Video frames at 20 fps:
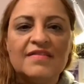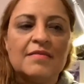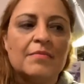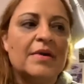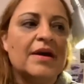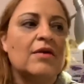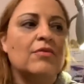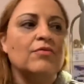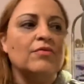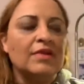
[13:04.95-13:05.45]
is
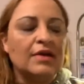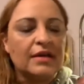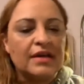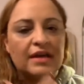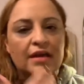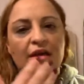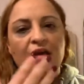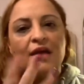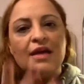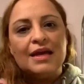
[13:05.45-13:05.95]
about
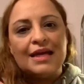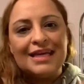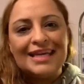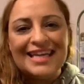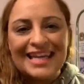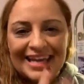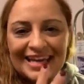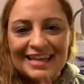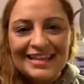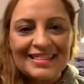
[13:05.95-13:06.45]
really
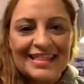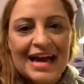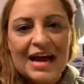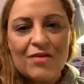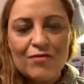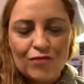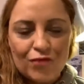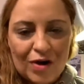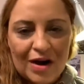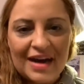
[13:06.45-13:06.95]
getting
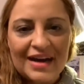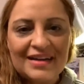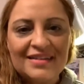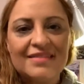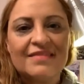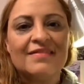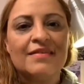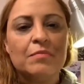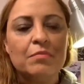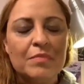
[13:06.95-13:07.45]
that
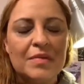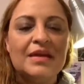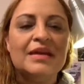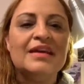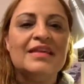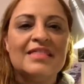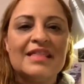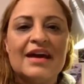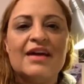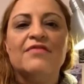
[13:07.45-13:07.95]
right,
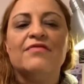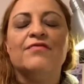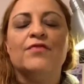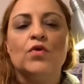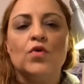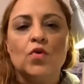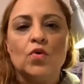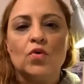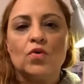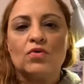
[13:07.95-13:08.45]
submitting that
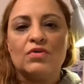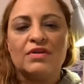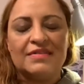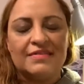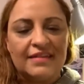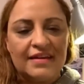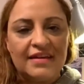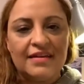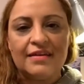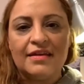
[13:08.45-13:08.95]
for
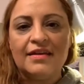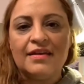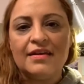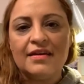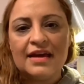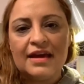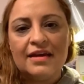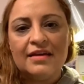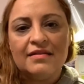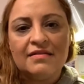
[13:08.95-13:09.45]

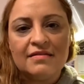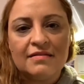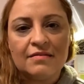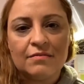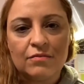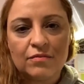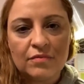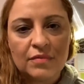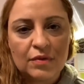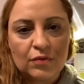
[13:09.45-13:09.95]
critiquing and
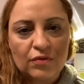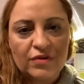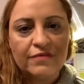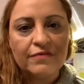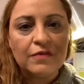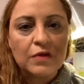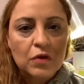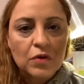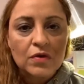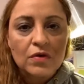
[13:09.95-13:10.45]
some
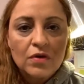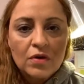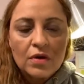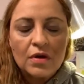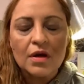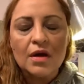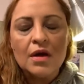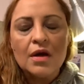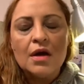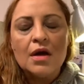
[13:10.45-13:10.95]
review
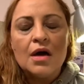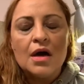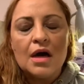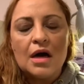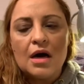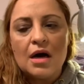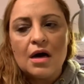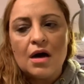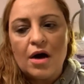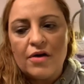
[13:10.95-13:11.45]

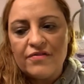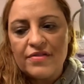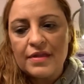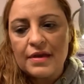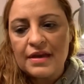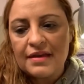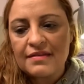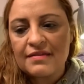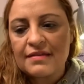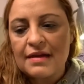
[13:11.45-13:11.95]
over the
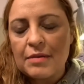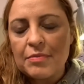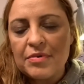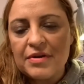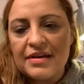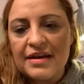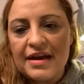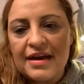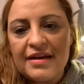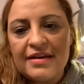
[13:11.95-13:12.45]
next
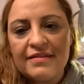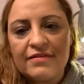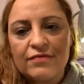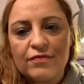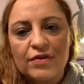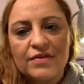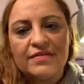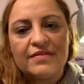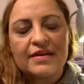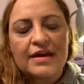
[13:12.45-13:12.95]
couple of days
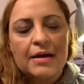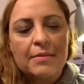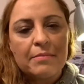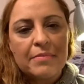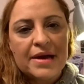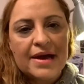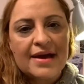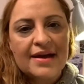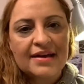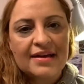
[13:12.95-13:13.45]
for it to come
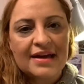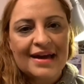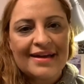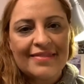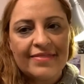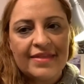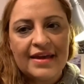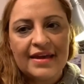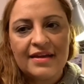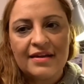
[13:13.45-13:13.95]
back.
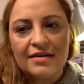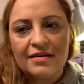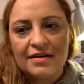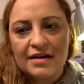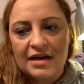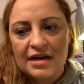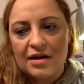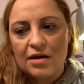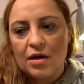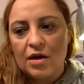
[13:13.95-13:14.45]
And then
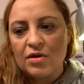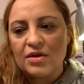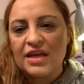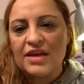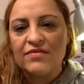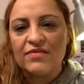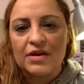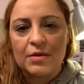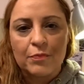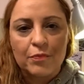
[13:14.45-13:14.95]
I'll
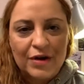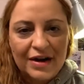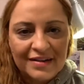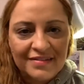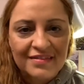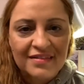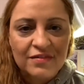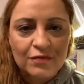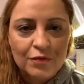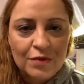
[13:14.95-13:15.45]
give it a
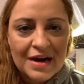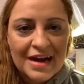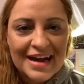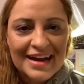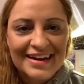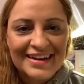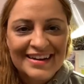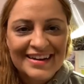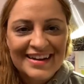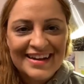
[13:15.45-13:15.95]
practice
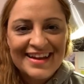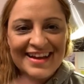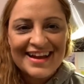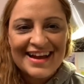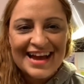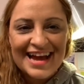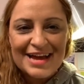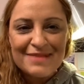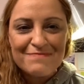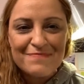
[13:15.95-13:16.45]
run.
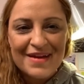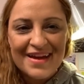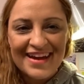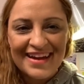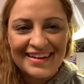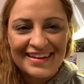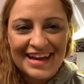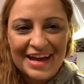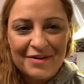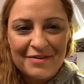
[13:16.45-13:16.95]
Hey
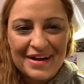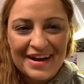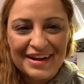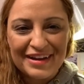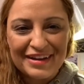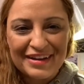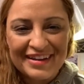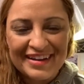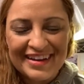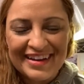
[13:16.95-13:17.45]
Ben, how are
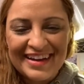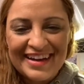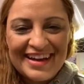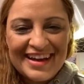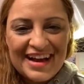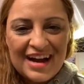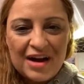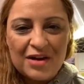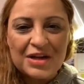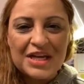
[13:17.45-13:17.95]
you?
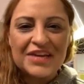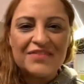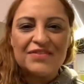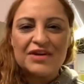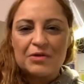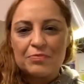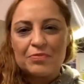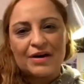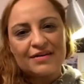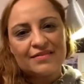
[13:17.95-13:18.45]
I'll give
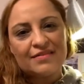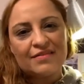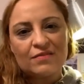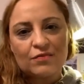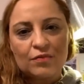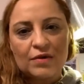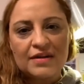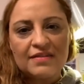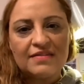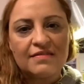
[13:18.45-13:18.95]
it a
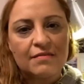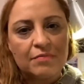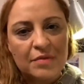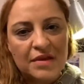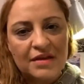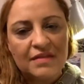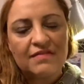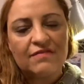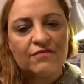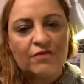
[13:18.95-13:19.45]
practice run,
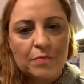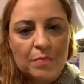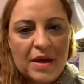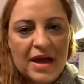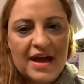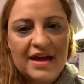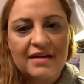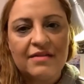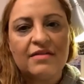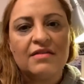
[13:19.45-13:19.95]
submit it for
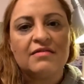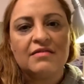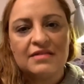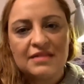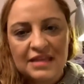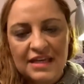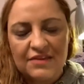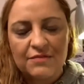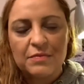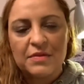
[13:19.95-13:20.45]
Pat
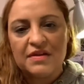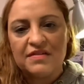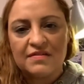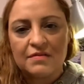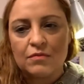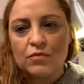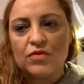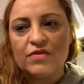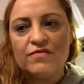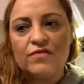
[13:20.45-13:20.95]
to give me
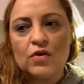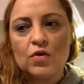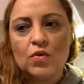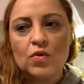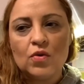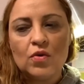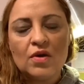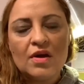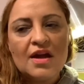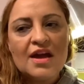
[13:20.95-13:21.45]
some
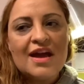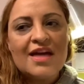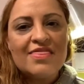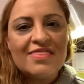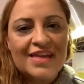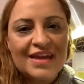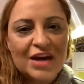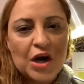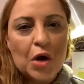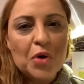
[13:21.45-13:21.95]
review.
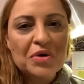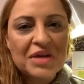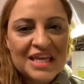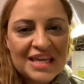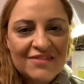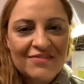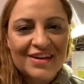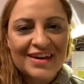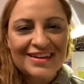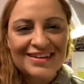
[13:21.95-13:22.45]
Then I'll
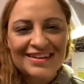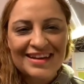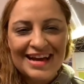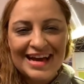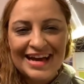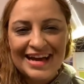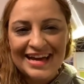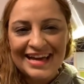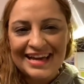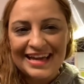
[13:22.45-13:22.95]
give it
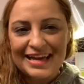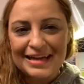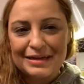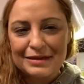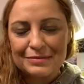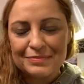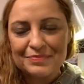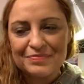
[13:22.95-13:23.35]
a